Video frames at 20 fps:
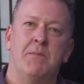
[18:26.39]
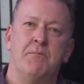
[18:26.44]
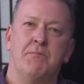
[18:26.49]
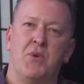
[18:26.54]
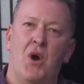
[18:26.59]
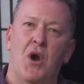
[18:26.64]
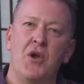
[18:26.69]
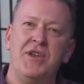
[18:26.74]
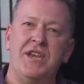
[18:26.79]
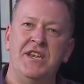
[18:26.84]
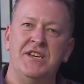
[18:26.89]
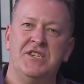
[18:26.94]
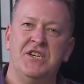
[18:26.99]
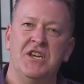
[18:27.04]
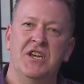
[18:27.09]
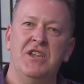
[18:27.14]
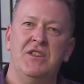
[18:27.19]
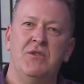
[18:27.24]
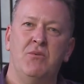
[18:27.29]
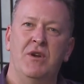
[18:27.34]
that broke your
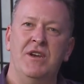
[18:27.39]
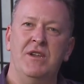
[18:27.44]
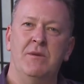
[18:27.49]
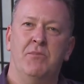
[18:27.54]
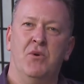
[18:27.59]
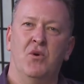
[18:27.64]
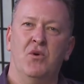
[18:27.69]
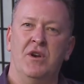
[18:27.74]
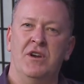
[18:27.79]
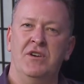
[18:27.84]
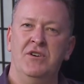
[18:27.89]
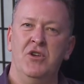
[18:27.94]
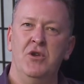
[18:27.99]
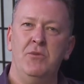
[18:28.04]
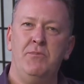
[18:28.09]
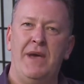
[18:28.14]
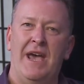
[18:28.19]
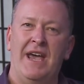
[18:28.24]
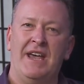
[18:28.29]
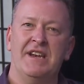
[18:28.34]
teeth when you bought a
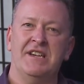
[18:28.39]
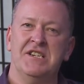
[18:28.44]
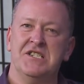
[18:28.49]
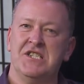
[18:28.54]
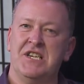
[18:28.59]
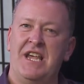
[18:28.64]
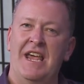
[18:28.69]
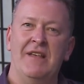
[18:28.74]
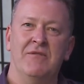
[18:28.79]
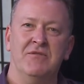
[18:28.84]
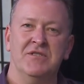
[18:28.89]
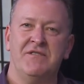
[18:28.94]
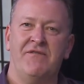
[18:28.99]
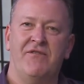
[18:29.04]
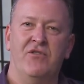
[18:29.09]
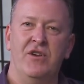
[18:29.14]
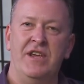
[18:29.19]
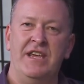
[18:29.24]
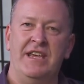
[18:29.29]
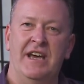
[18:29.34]
new packet of Scanlens
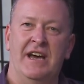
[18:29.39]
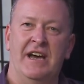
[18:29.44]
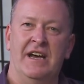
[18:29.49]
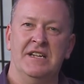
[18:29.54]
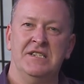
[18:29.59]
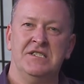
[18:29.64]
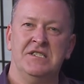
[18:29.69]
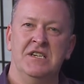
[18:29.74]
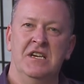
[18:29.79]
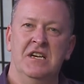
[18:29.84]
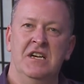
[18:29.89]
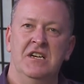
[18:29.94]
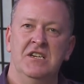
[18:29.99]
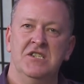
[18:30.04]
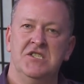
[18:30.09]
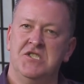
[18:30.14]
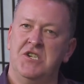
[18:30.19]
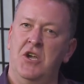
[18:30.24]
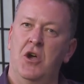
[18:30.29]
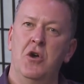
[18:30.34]
footy cards,
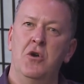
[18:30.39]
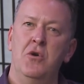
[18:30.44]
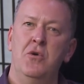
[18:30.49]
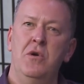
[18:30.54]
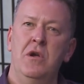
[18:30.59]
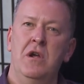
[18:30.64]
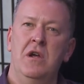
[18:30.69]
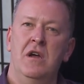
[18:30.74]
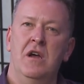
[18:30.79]
so